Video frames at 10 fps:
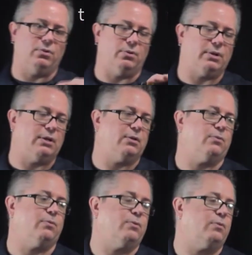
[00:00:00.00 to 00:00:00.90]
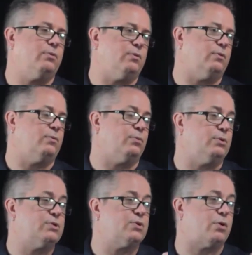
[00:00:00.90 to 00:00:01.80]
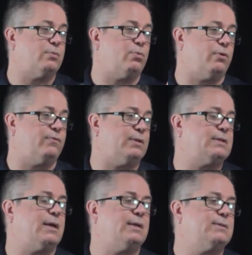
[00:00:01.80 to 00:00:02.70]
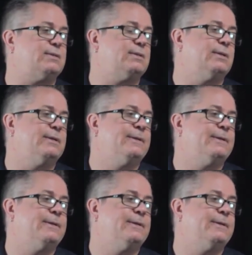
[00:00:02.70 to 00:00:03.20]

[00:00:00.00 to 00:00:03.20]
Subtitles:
getting to a good starting point for the test,